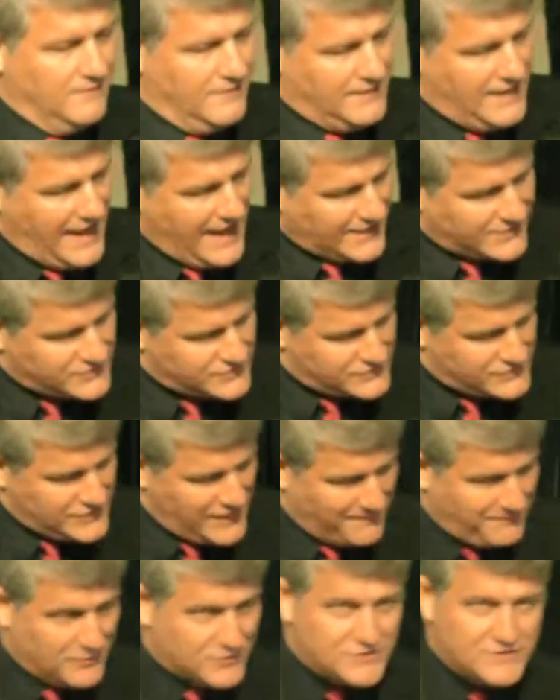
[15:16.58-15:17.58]
In Acts
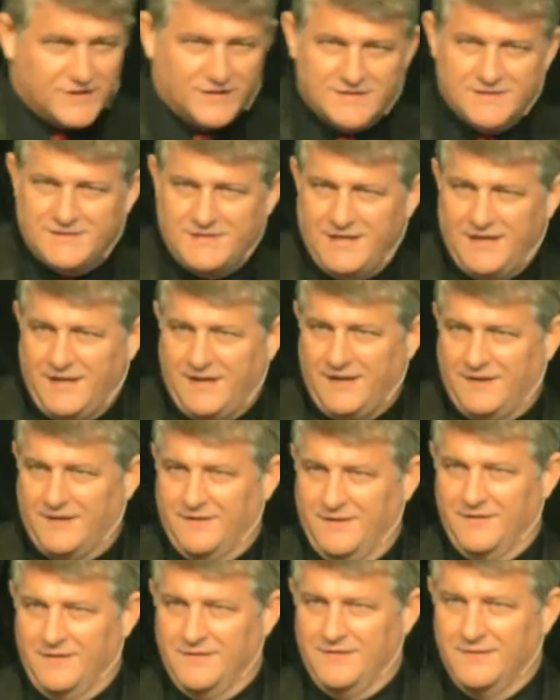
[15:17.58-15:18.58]
chapter 16,
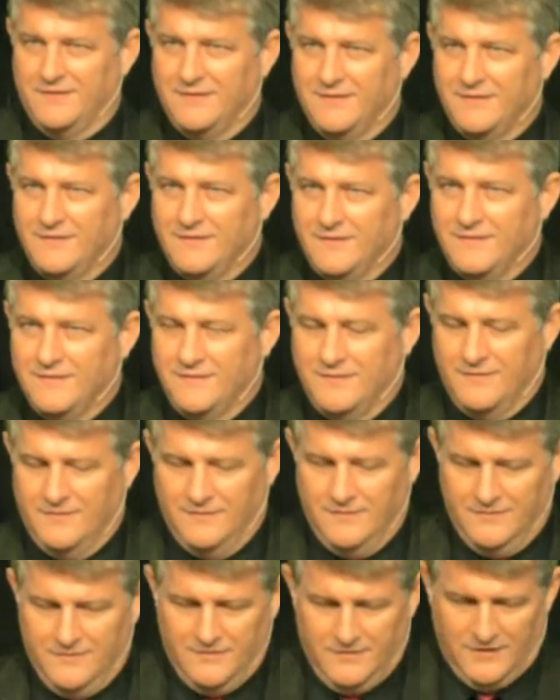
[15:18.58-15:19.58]

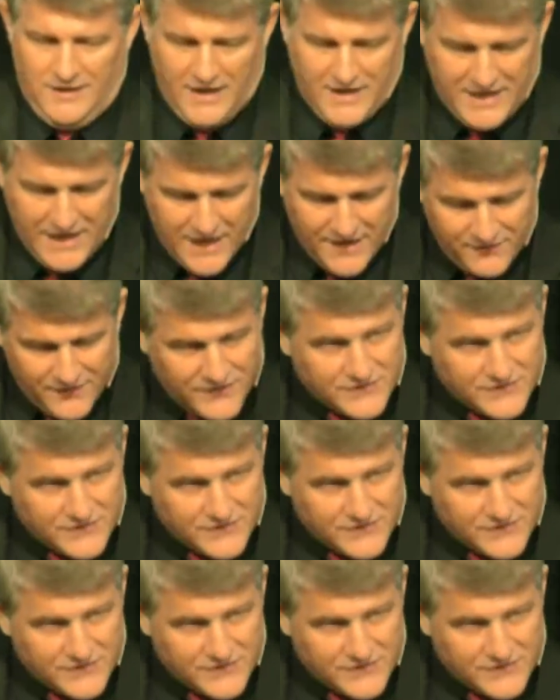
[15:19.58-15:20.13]
again,